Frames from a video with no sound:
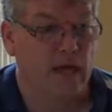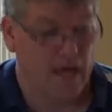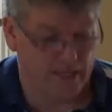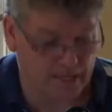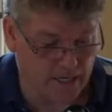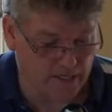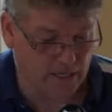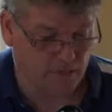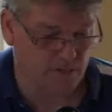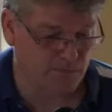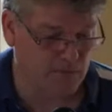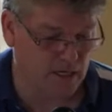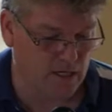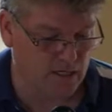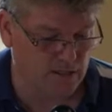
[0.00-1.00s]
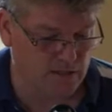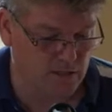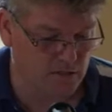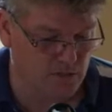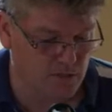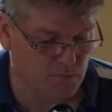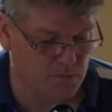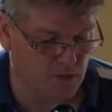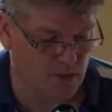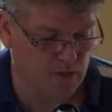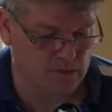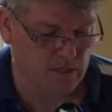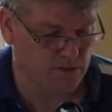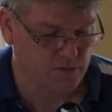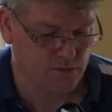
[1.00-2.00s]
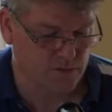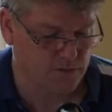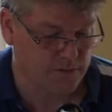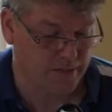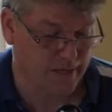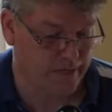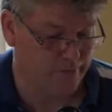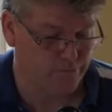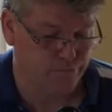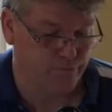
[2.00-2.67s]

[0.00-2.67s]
And that doesn't make any sense to Paul. And that's what he's saying.